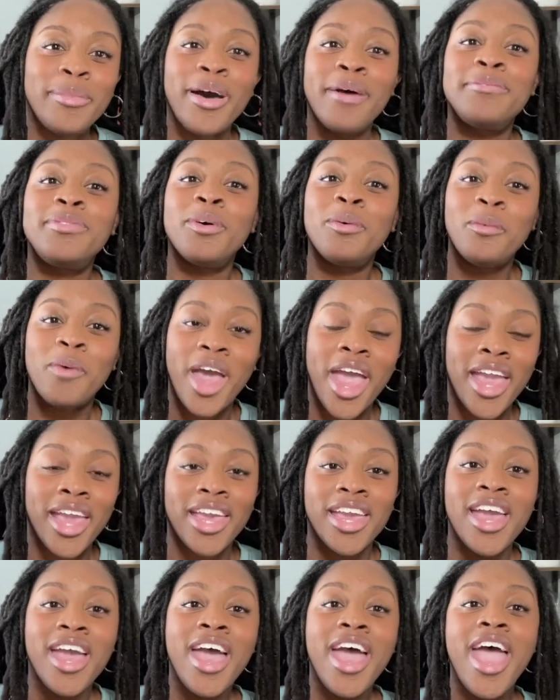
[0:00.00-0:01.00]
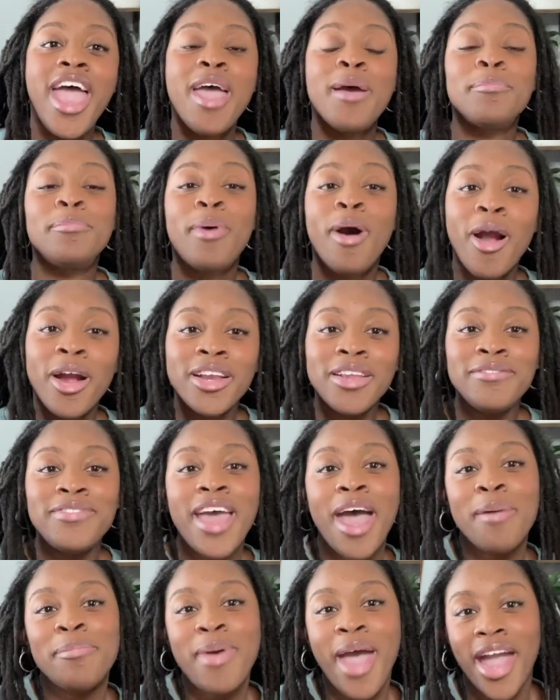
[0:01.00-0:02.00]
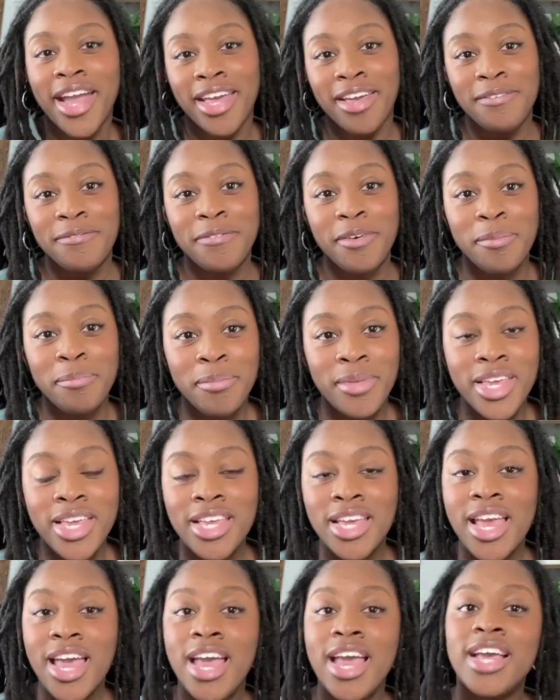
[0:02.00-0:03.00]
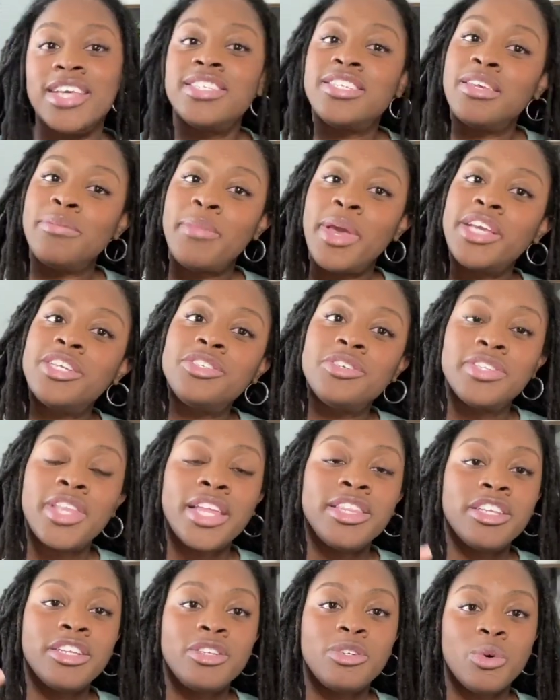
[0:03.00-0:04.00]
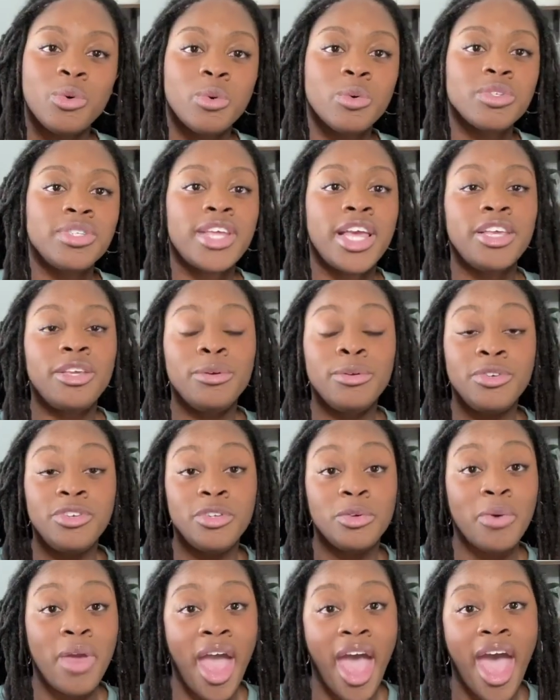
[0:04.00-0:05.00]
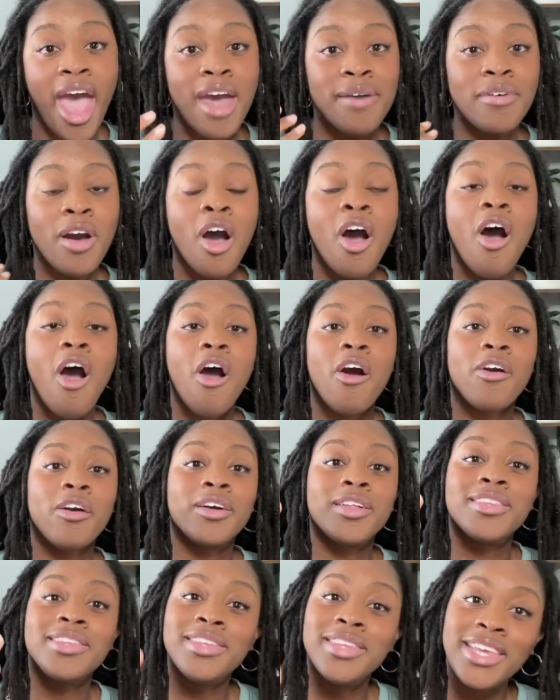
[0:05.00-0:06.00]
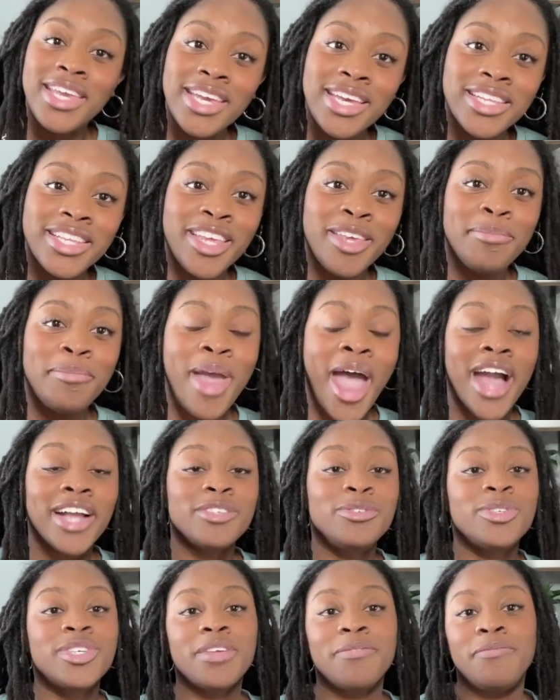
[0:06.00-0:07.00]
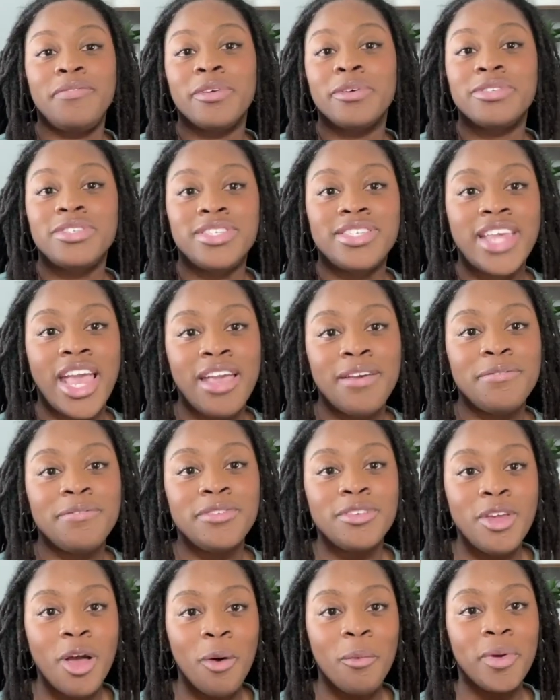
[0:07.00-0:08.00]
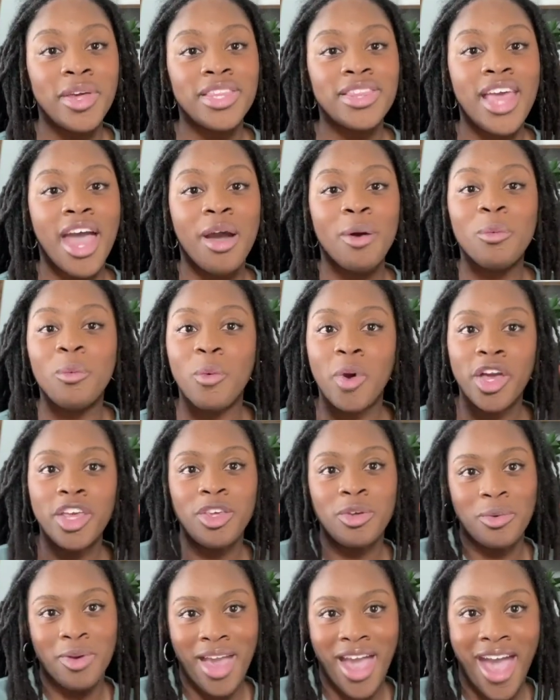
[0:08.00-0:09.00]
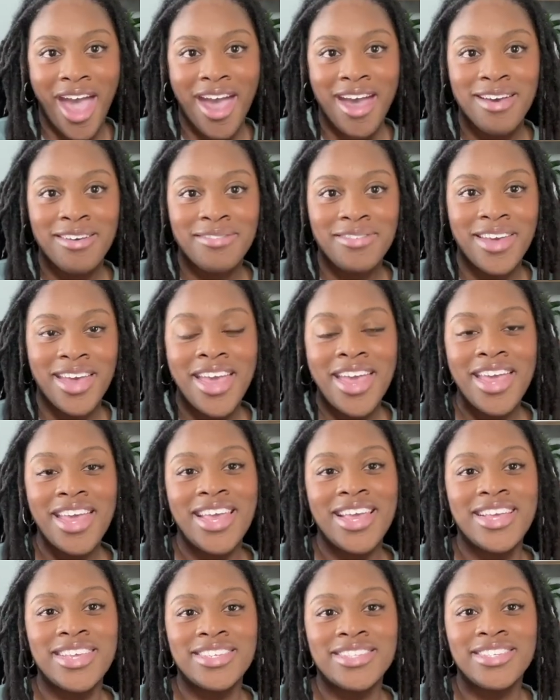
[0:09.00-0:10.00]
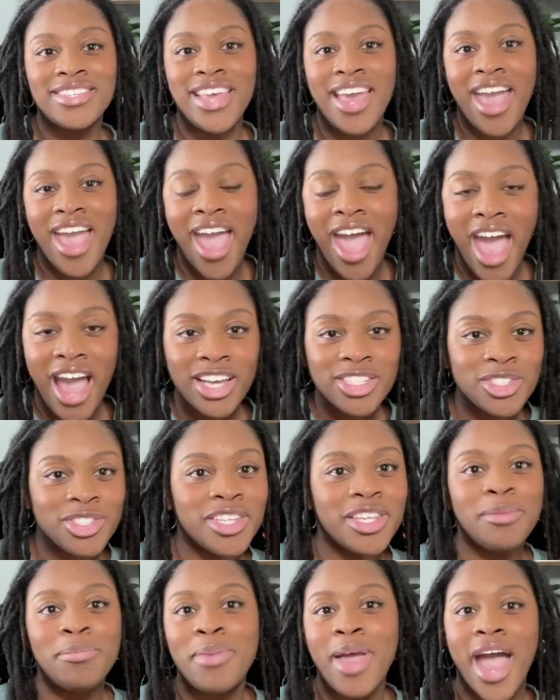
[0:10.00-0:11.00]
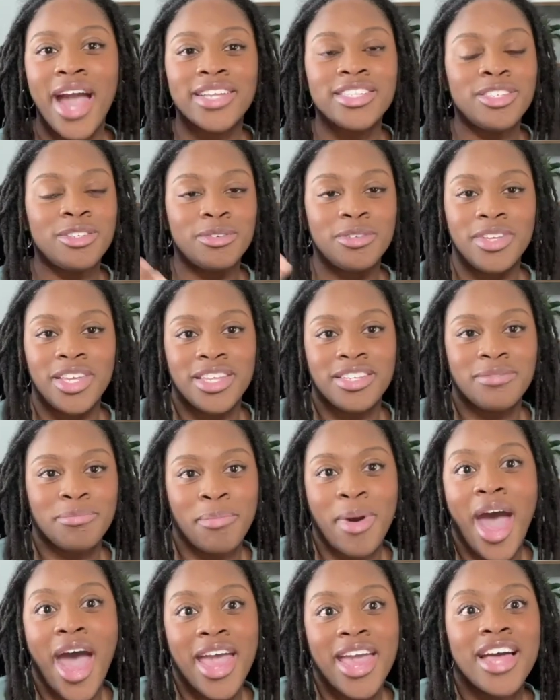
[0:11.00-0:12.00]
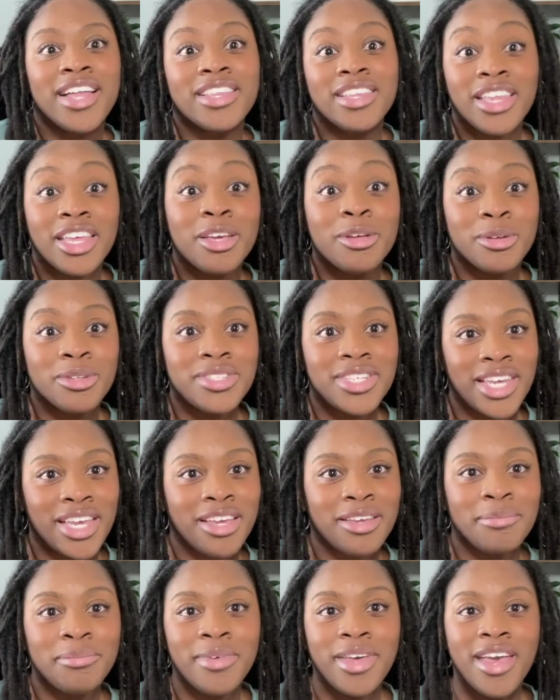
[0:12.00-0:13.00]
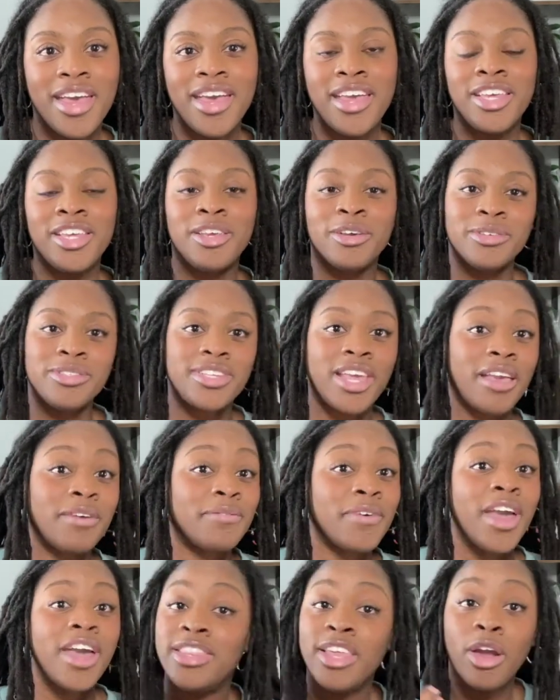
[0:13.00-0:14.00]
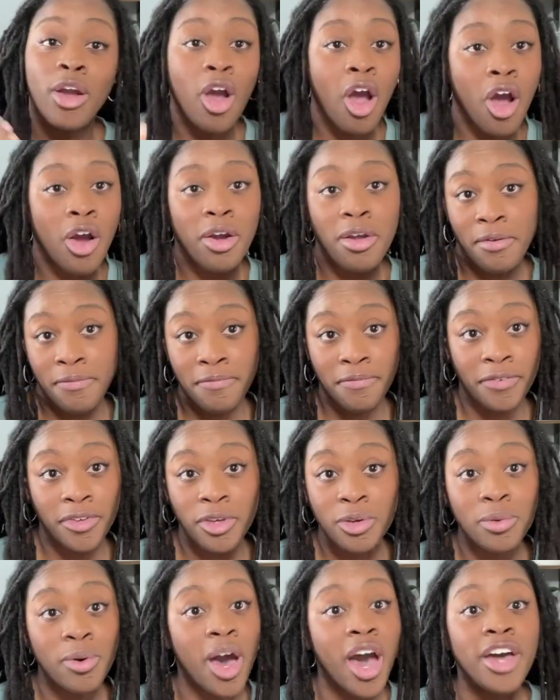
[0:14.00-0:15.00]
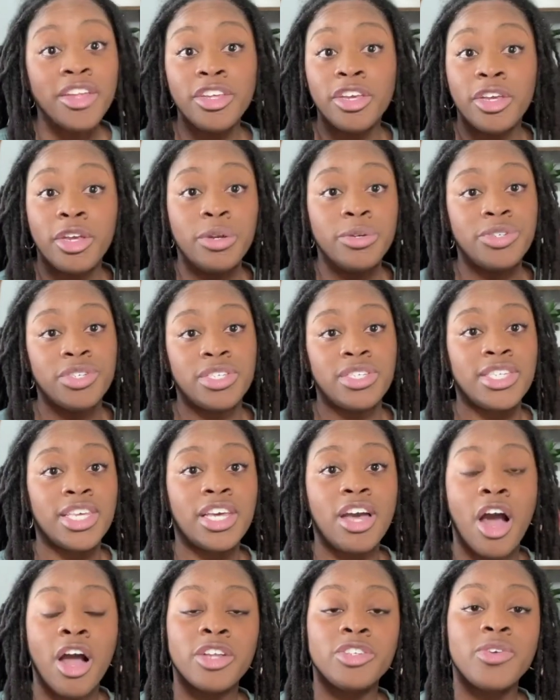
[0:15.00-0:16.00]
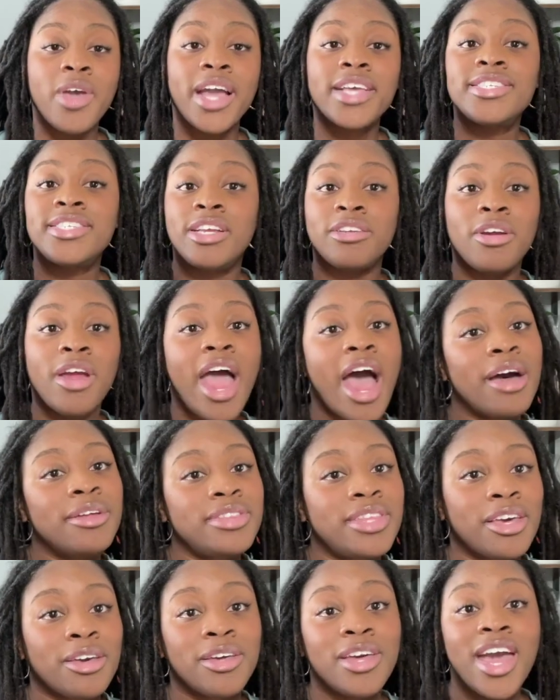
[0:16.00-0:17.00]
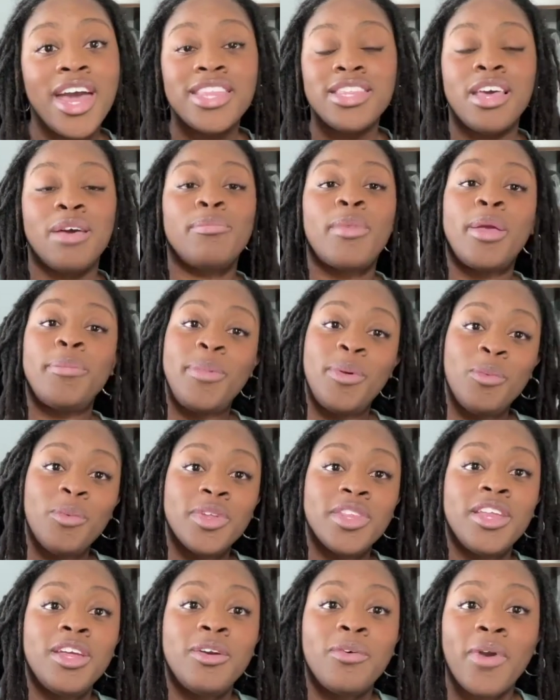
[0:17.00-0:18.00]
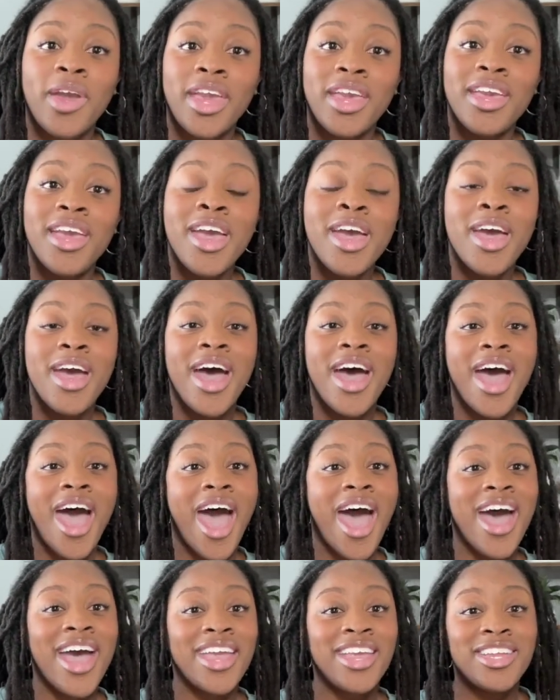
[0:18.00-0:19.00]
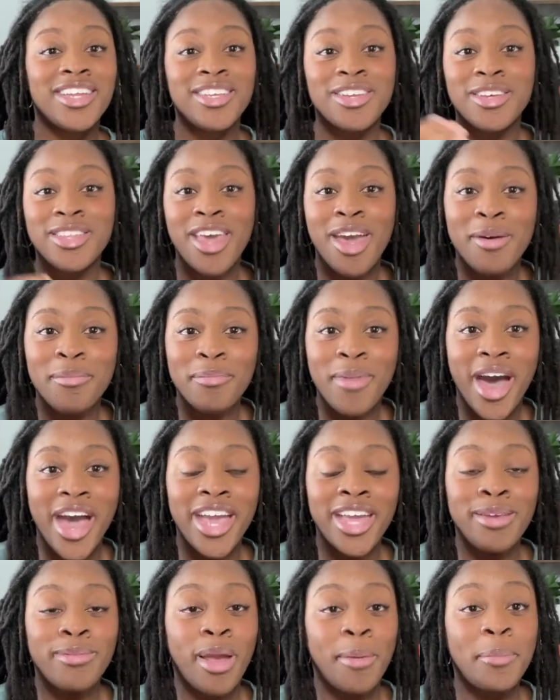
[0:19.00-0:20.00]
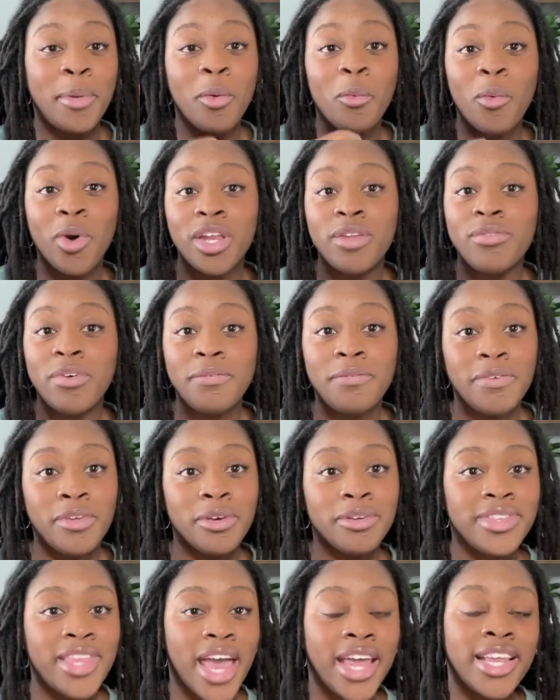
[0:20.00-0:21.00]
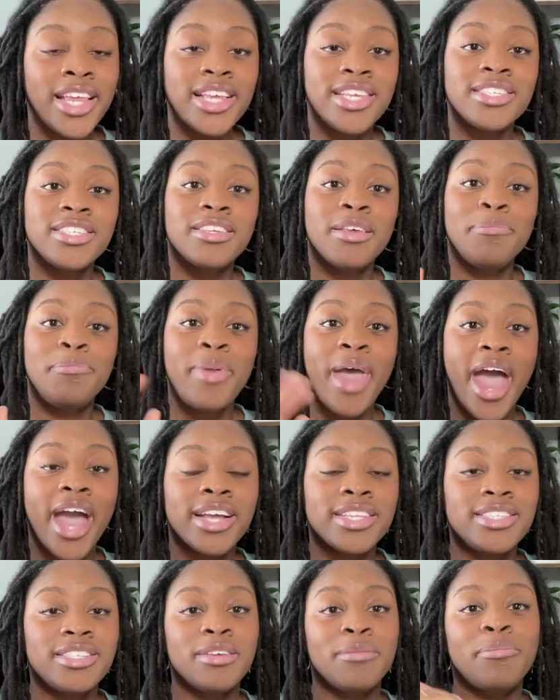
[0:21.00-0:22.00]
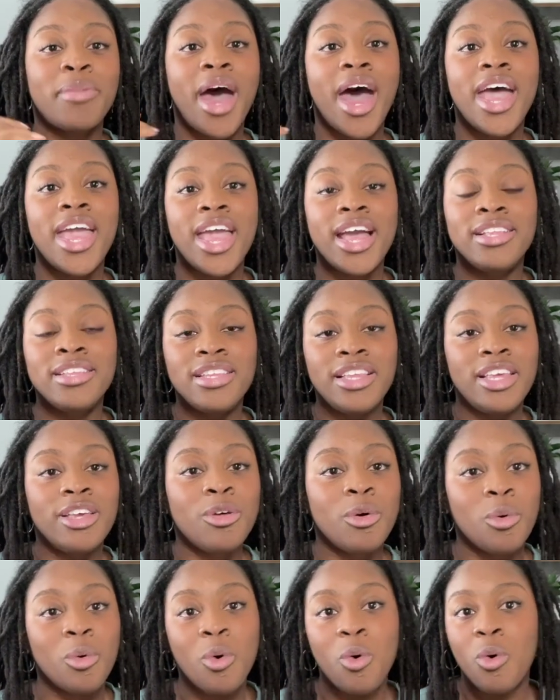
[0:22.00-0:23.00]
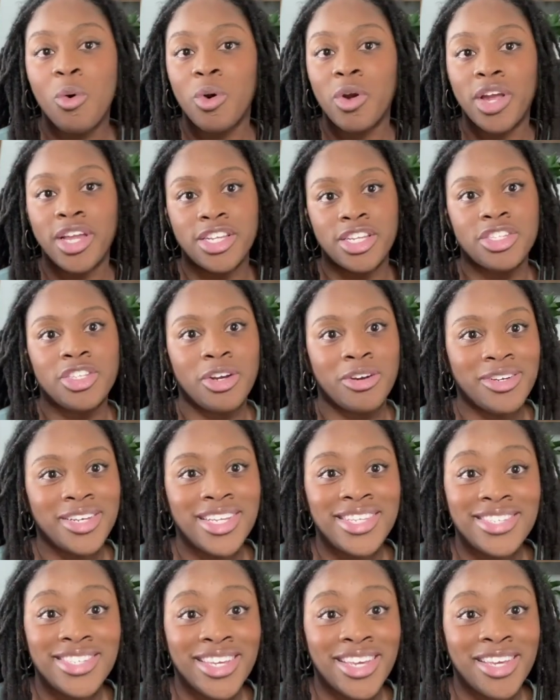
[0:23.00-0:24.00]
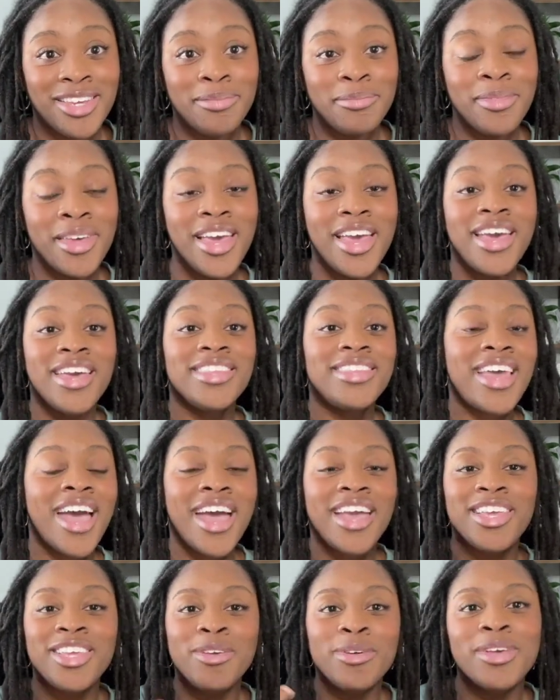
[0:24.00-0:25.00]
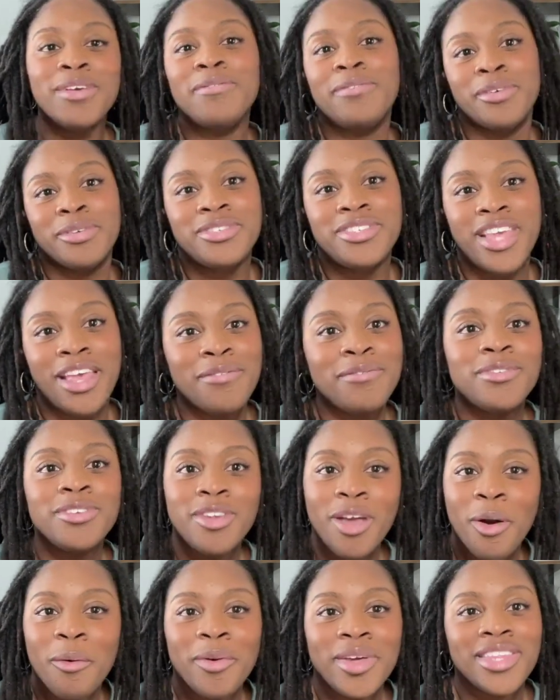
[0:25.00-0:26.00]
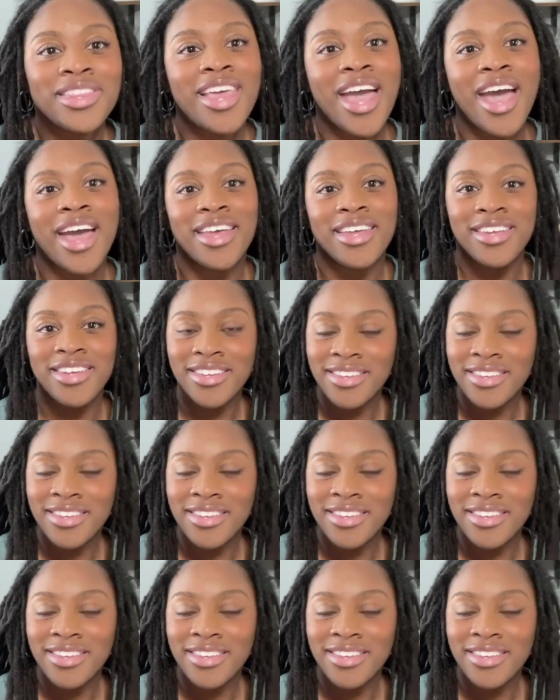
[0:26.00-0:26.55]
of the way. And part of that backing for me is to make sure that the tools that you do have are legally backed. You can feel safe knowing that what you have is actually backed by a legal team. You're safe. There are a few other UGC contracts that are out there that might be really great. I know that mine might be one of a few that is backed by a legal or an attorney team that you can feel safe knowing that